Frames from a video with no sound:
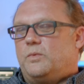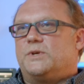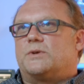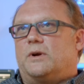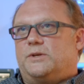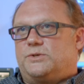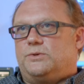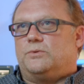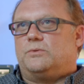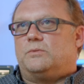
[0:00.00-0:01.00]
we started
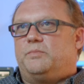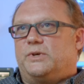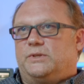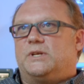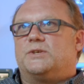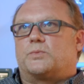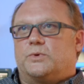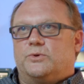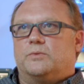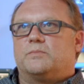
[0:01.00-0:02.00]
to build these
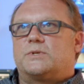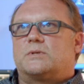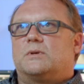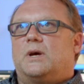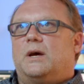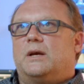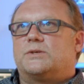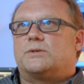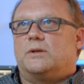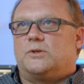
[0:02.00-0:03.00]
rooms, I
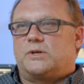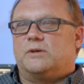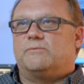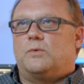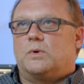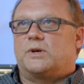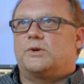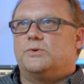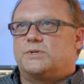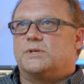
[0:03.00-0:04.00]
started looking for
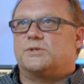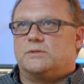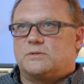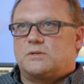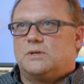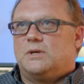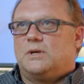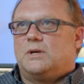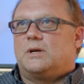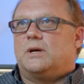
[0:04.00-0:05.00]
acousticians
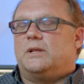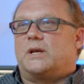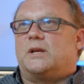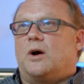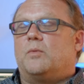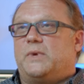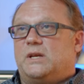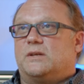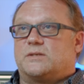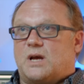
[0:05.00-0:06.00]
that could help
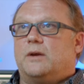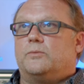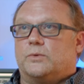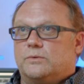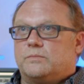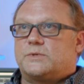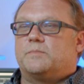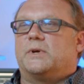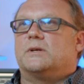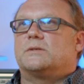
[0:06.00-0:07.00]
me design rooms
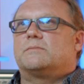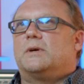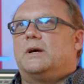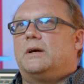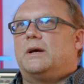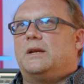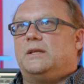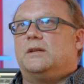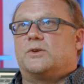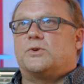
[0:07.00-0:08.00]
because I
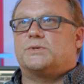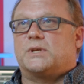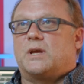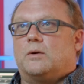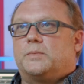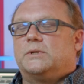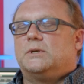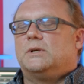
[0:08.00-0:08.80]
needed acoustic help.